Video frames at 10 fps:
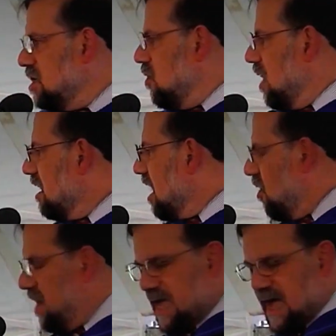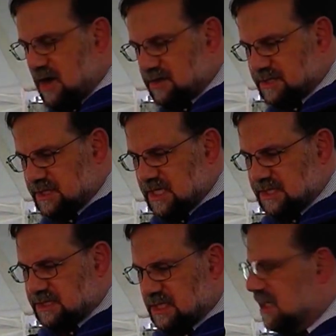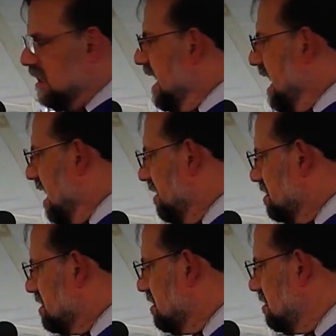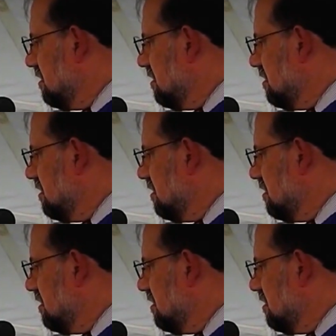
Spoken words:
You are going out into the land.